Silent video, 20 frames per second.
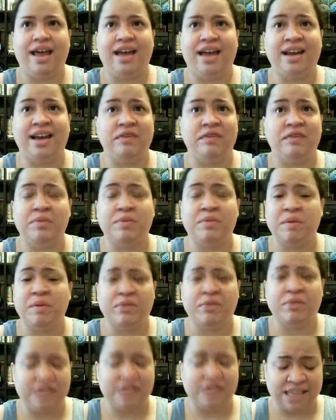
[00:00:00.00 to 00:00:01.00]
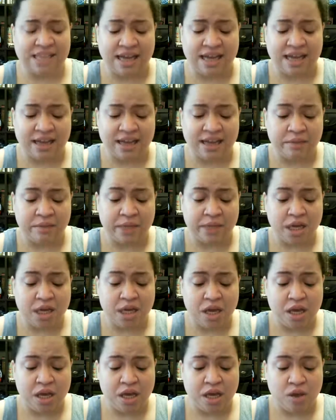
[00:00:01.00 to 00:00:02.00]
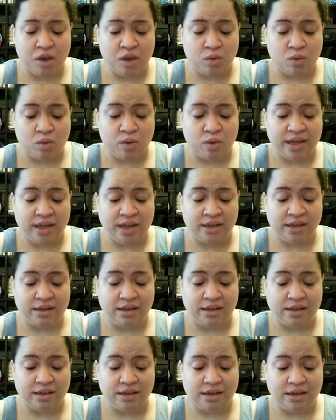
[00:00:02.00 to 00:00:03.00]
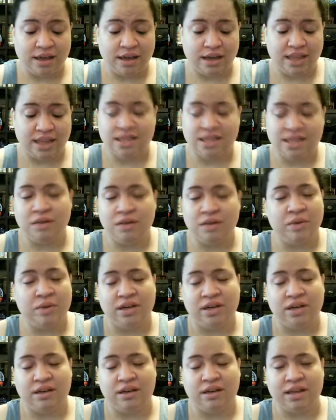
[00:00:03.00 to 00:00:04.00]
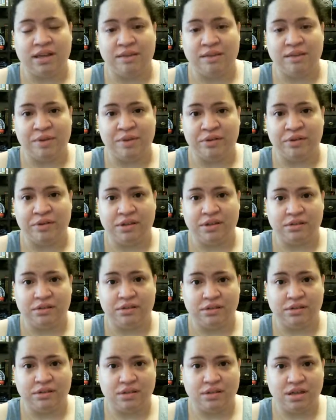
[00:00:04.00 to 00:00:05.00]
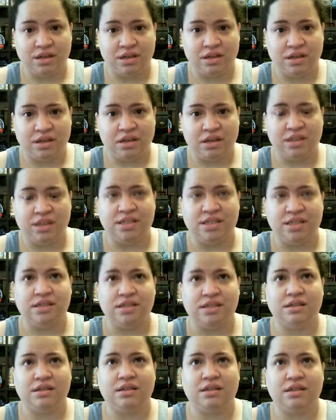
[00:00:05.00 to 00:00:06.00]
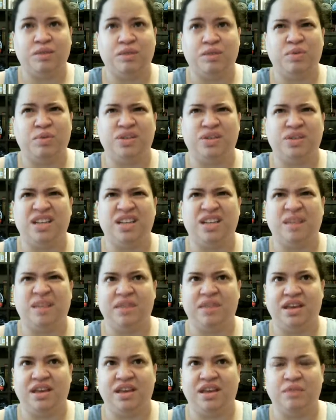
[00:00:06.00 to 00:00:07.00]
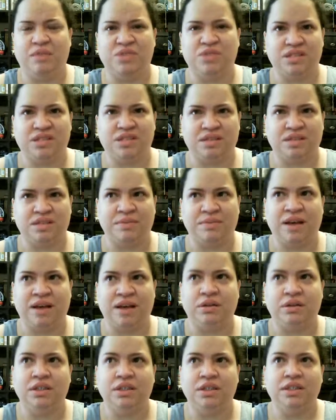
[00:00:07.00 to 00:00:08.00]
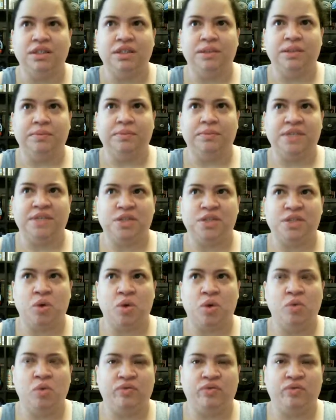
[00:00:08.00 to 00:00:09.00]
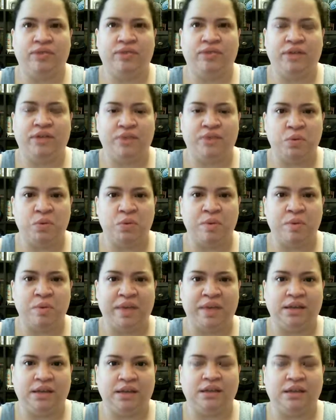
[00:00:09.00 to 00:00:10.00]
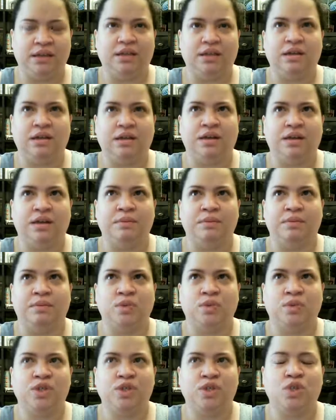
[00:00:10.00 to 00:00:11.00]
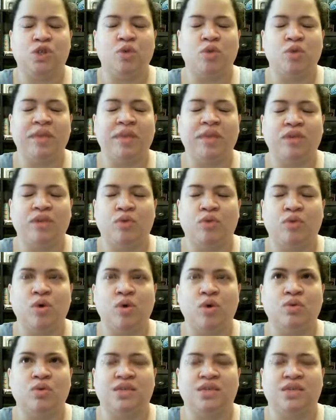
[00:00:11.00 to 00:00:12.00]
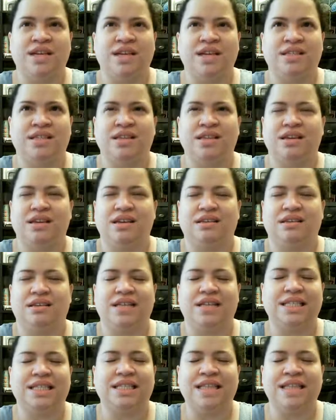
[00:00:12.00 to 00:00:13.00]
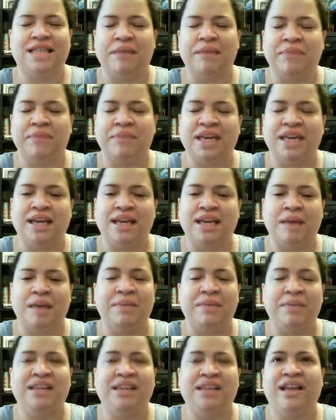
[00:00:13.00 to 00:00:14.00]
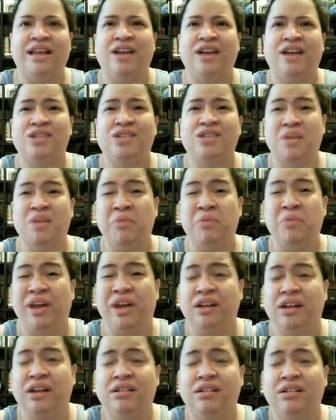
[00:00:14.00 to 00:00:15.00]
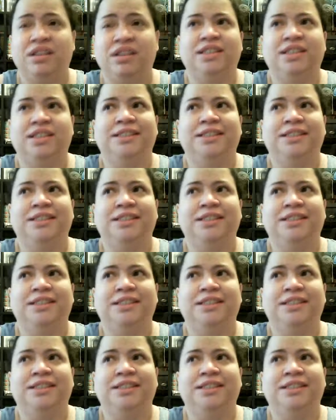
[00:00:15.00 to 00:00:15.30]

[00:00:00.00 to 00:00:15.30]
And I remember a time when I didn't want to look in the mirror, because the person I became was somehow this old fluffy woman with so many roles that it's like, that's not me. I'm in there somewhere.